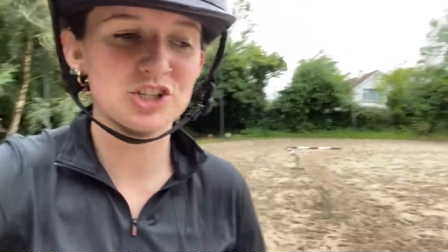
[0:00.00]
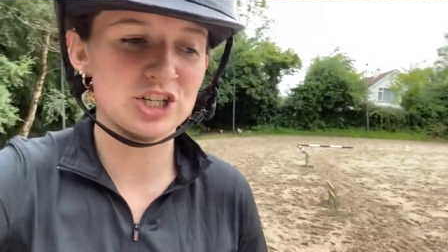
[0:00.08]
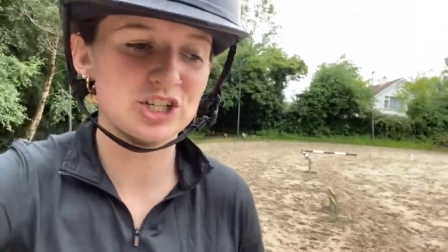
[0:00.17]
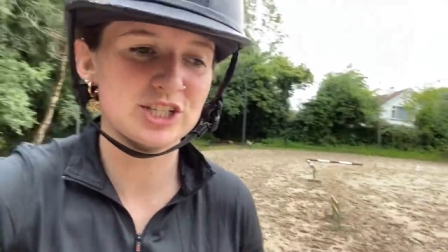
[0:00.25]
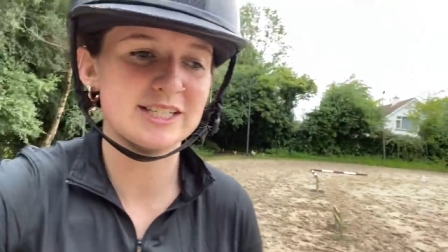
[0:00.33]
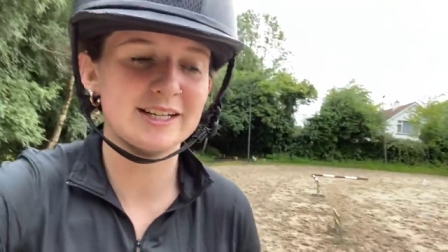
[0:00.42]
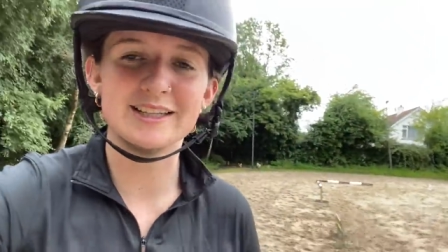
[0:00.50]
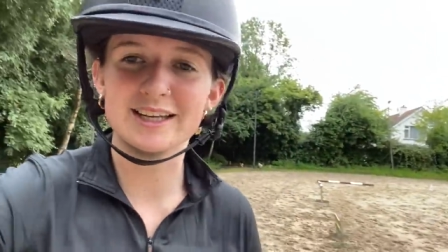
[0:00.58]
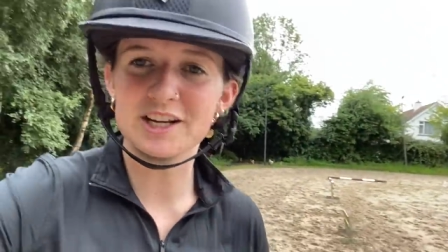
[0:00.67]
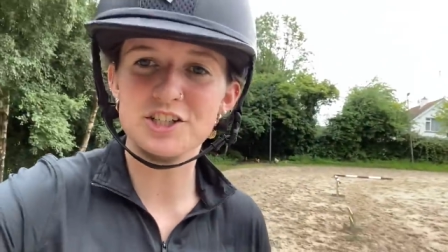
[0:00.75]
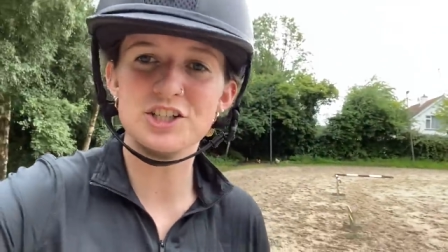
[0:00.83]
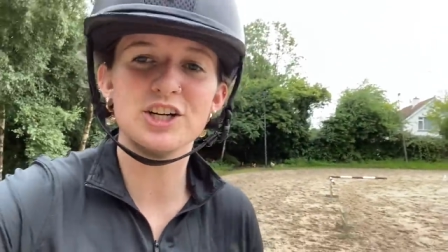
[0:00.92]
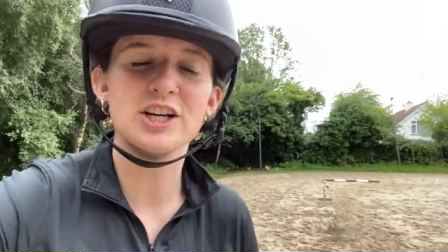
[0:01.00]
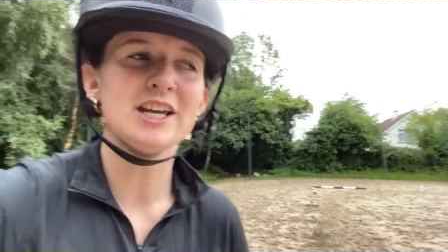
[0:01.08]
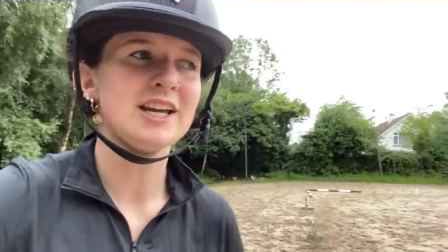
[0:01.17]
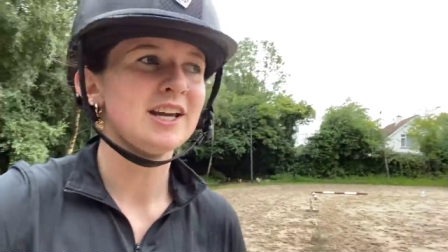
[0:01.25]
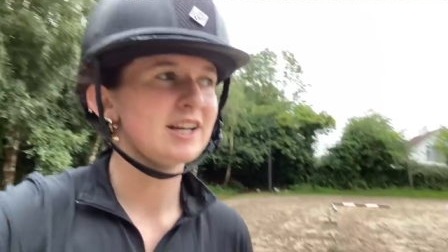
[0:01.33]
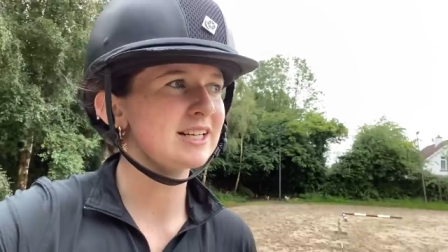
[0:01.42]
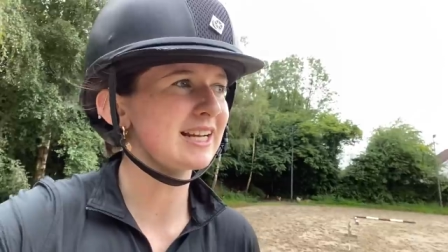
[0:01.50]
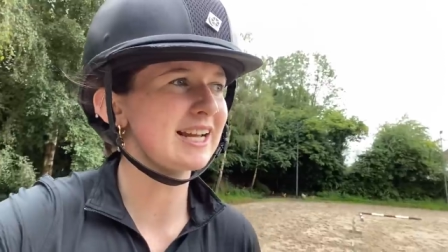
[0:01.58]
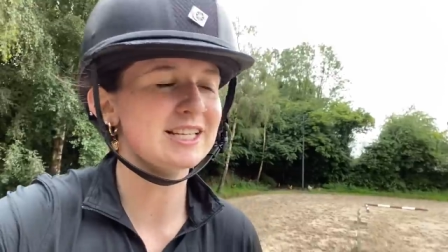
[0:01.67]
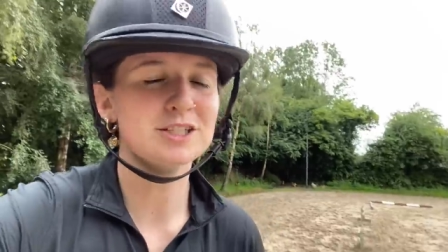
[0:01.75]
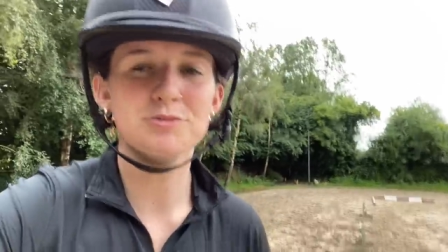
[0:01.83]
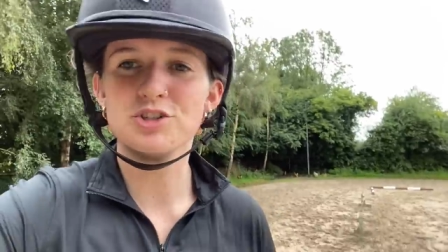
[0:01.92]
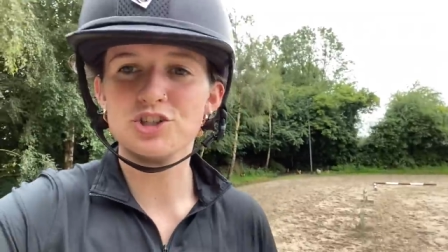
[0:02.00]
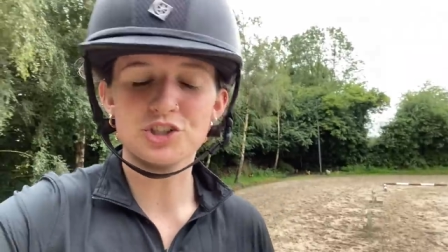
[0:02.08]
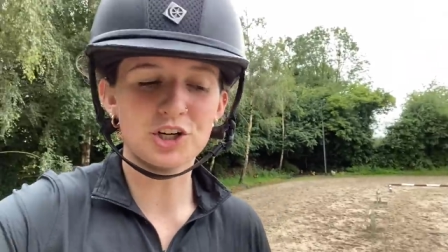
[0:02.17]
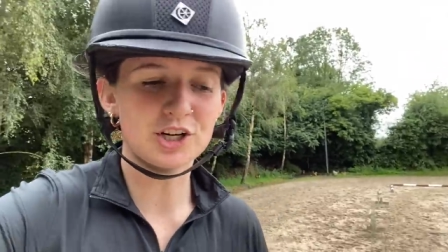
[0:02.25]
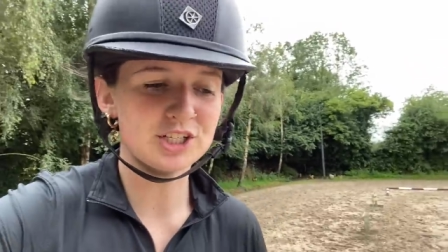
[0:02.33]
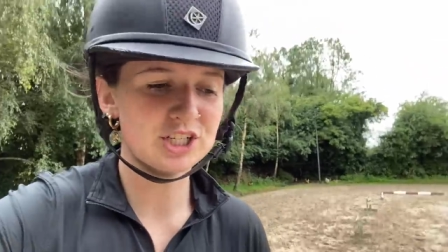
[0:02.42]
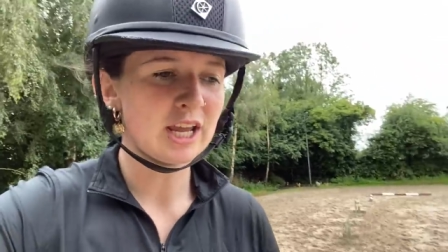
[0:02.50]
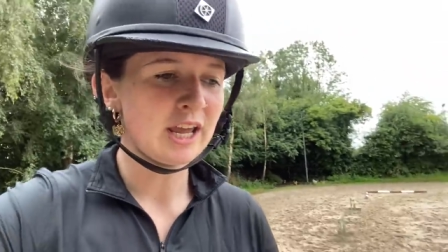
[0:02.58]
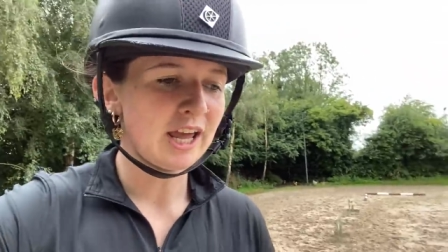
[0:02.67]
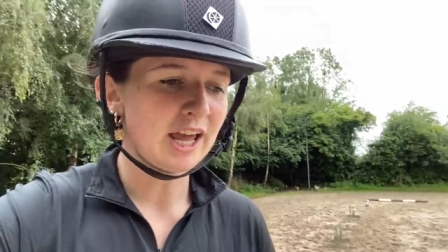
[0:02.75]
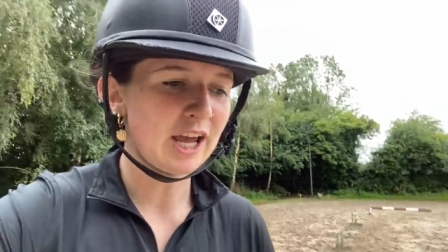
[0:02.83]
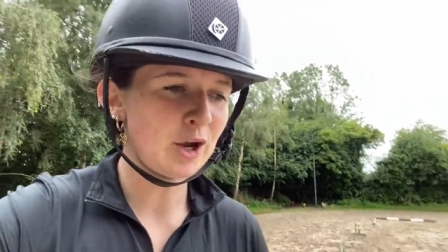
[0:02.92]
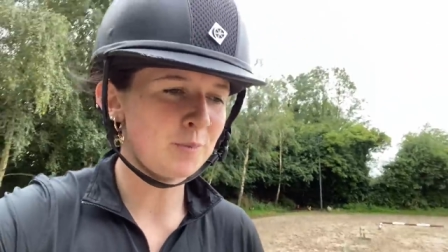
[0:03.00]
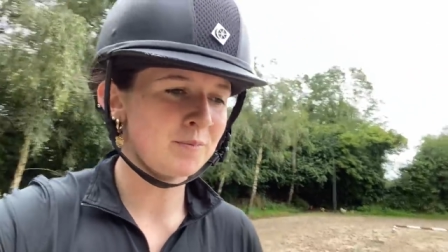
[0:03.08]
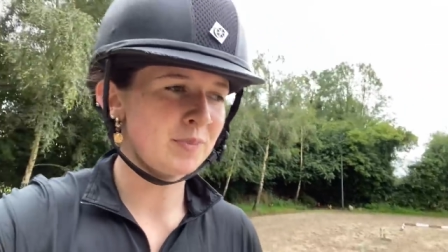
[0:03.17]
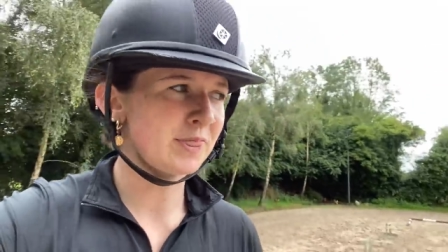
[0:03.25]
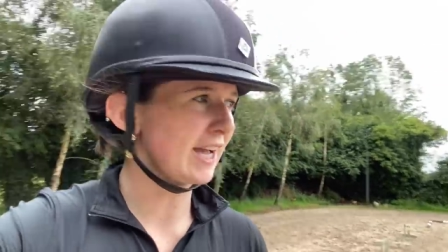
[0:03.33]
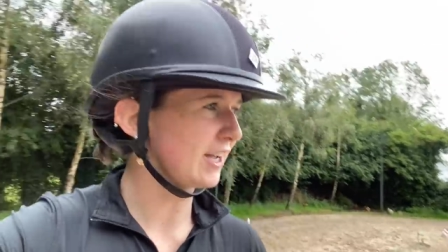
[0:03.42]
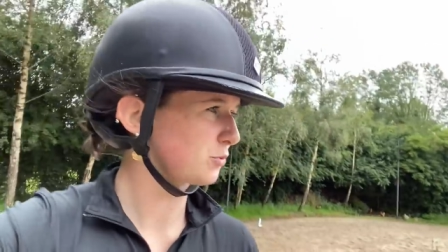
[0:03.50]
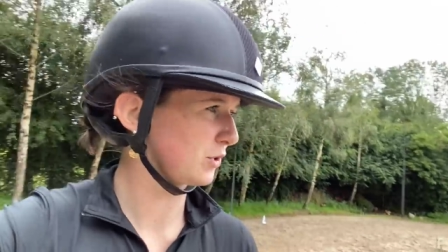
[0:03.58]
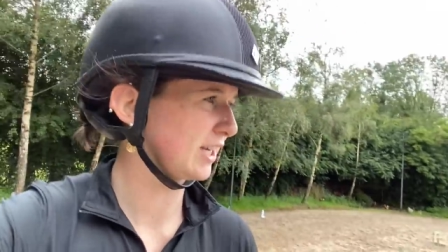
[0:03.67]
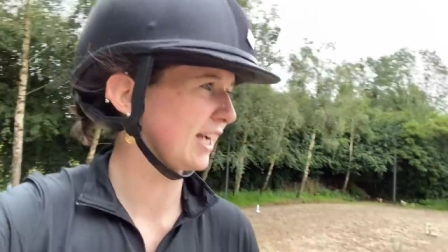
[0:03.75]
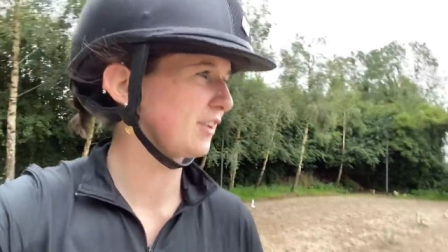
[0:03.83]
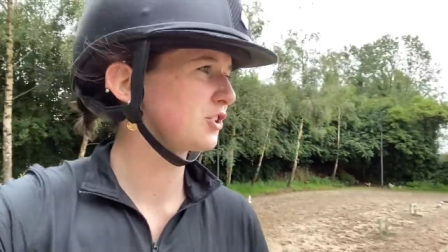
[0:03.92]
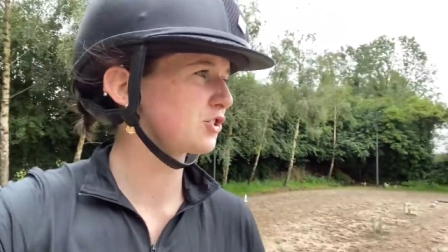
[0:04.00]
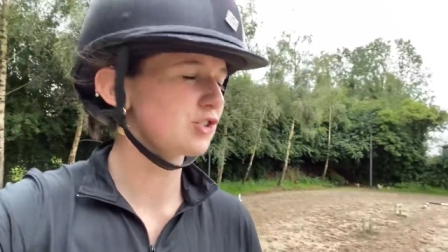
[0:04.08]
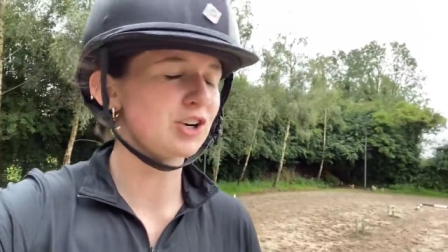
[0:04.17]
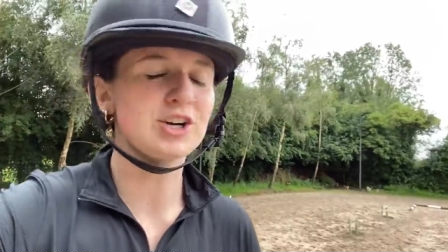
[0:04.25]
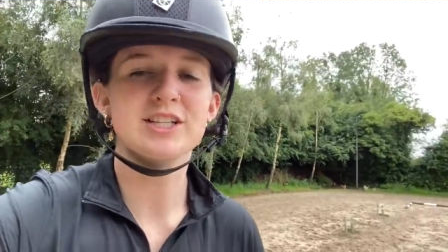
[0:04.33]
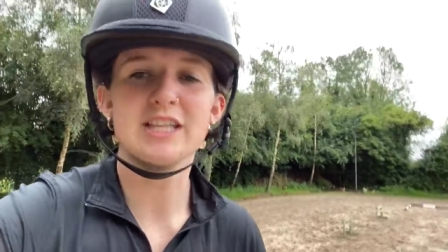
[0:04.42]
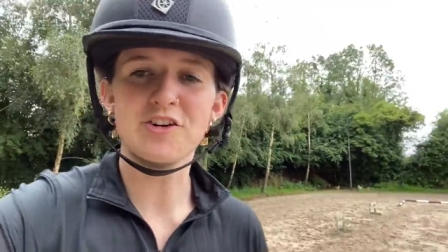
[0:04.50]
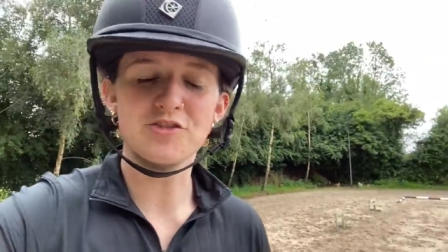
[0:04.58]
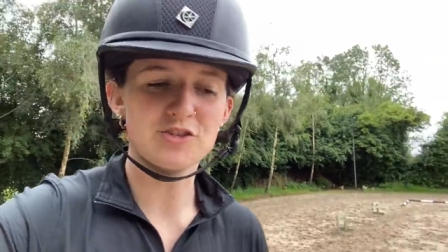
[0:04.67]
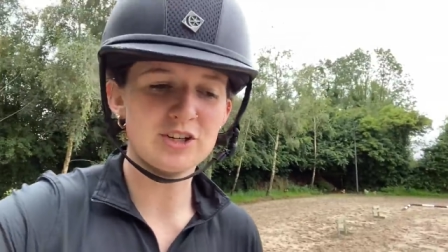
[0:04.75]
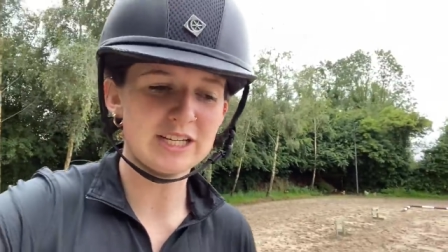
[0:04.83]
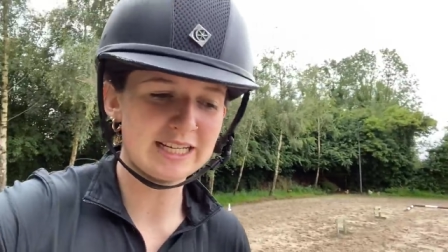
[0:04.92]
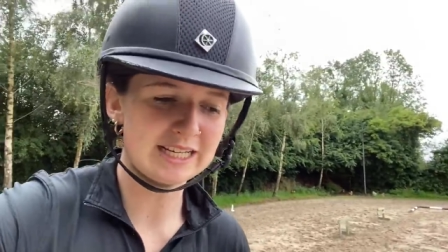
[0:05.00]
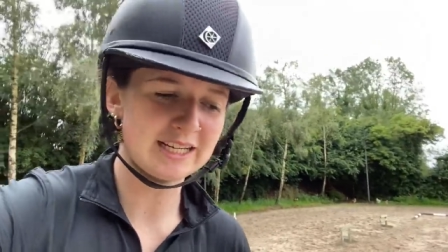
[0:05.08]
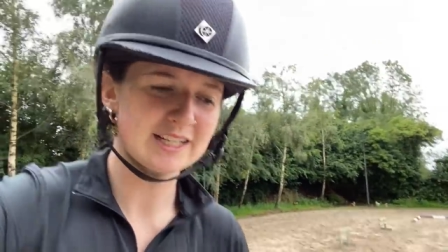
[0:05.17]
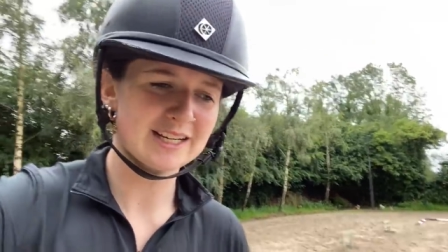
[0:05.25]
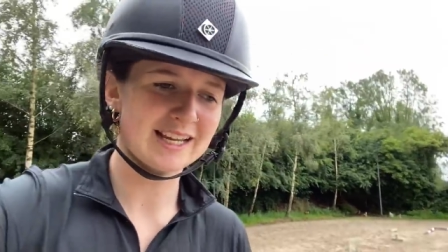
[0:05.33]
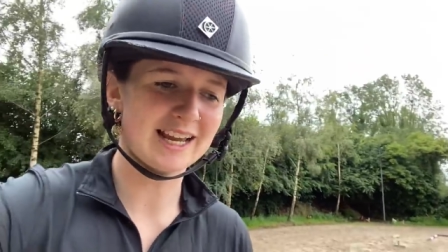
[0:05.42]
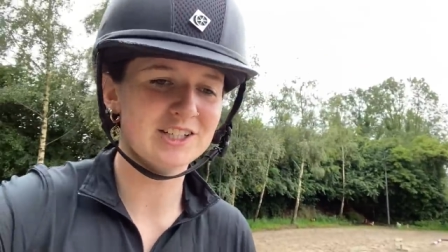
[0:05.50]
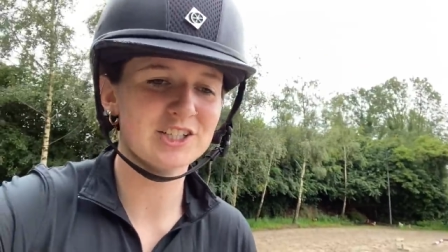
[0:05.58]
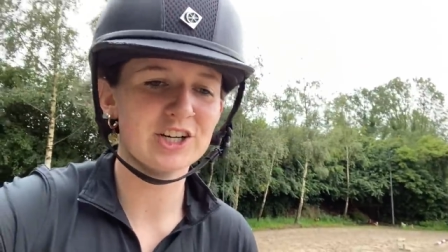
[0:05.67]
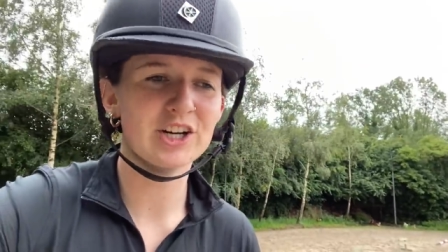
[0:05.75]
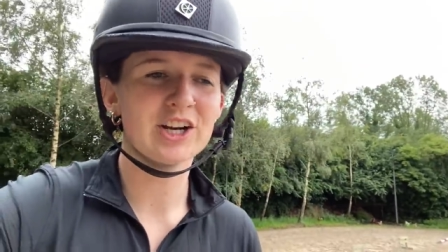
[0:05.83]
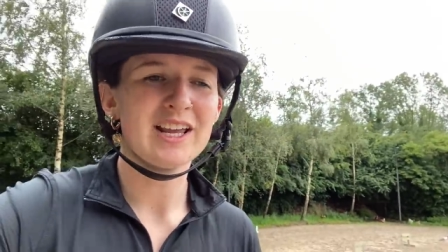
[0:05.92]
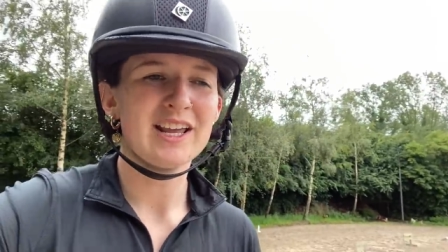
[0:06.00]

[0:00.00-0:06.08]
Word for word: he just stayed in the canter until I asked him to trot. That's where I had to trot and then re-canter.